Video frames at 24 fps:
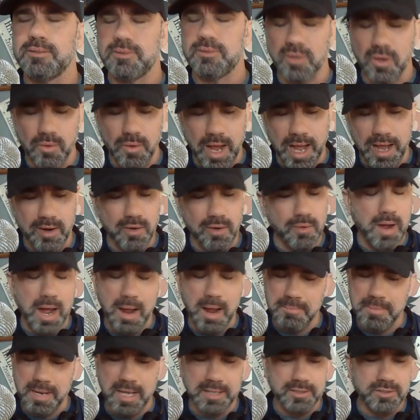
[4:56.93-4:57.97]
So
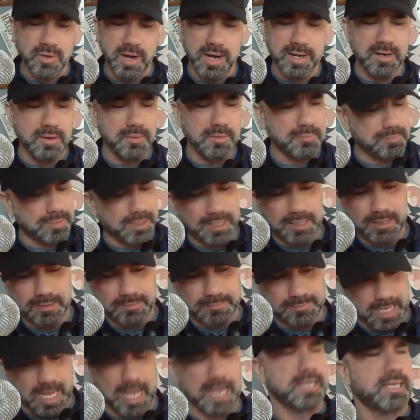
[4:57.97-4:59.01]
I'm not trying to be
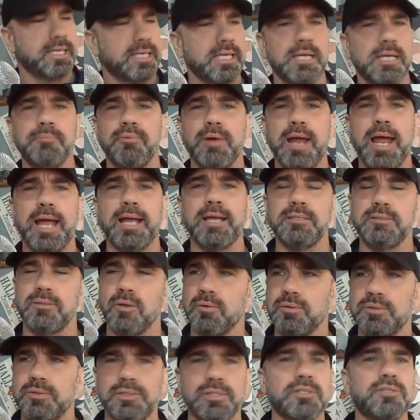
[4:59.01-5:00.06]
cocky and
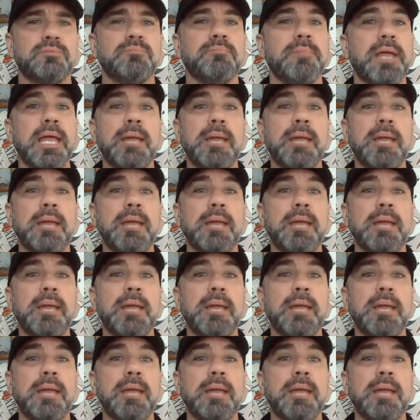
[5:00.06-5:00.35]
braggadocious.